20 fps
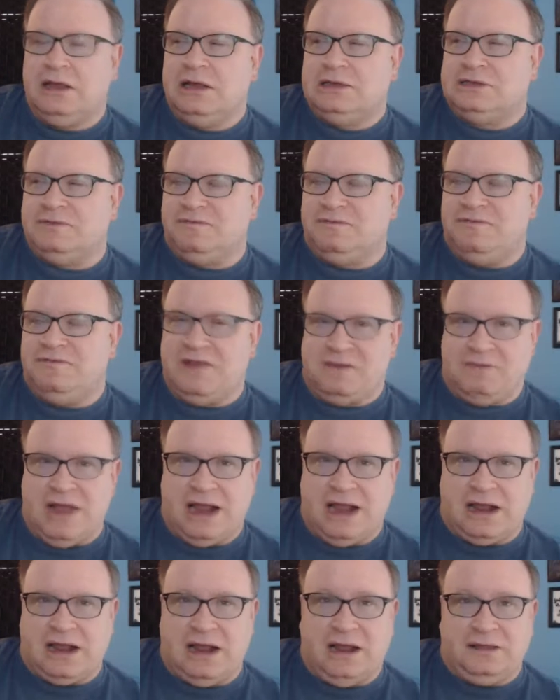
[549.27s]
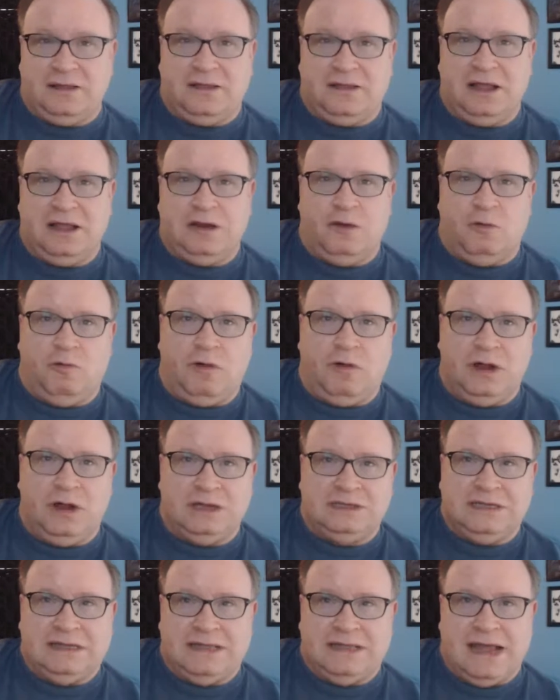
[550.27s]
some feedback on it that they don't want
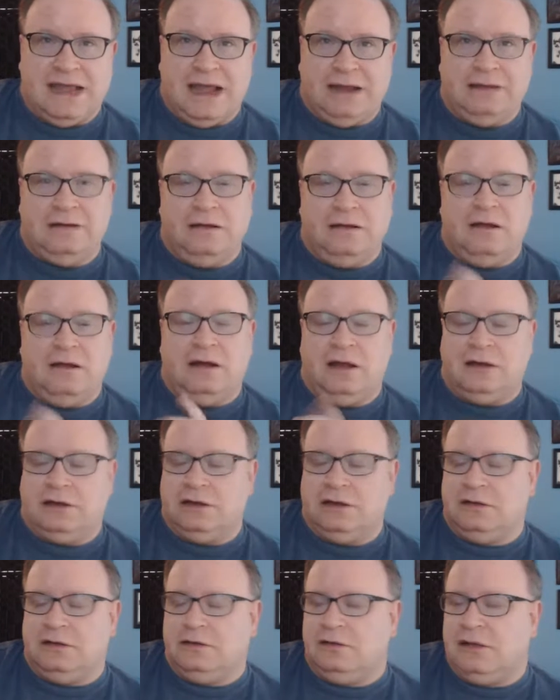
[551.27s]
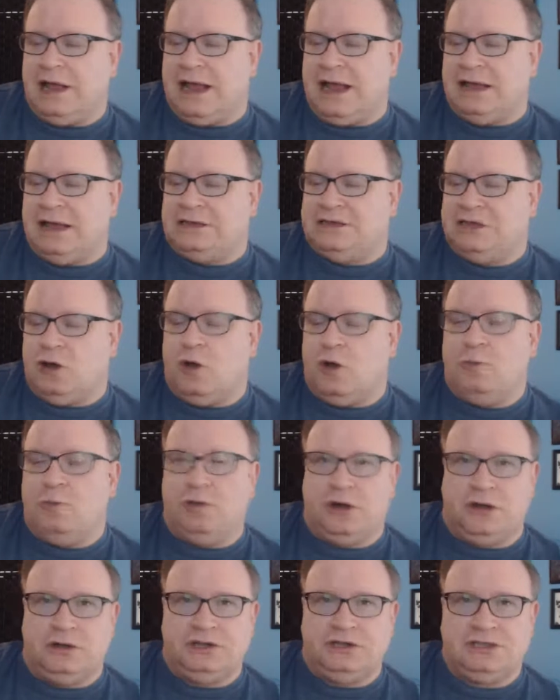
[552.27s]
to see that on as the
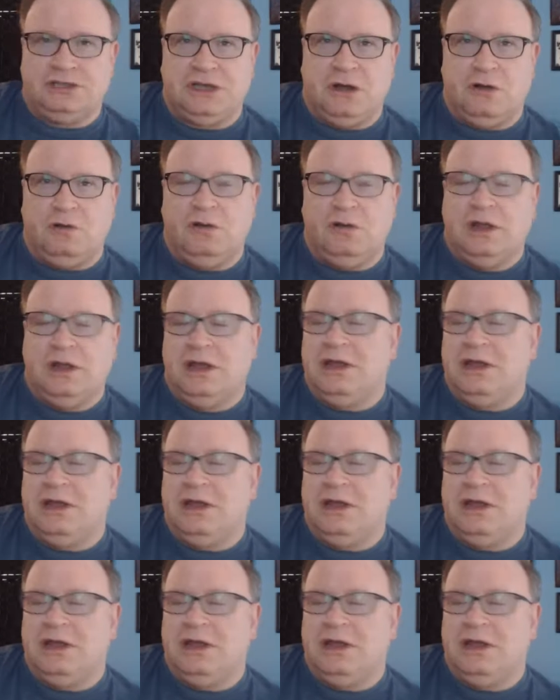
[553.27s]
opener. So